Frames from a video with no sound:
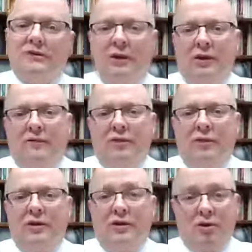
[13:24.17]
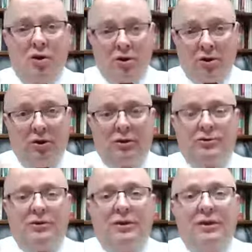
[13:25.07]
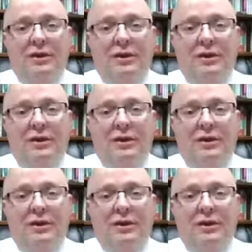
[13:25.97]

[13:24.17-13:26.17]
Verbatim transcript: of a loved one in our culture,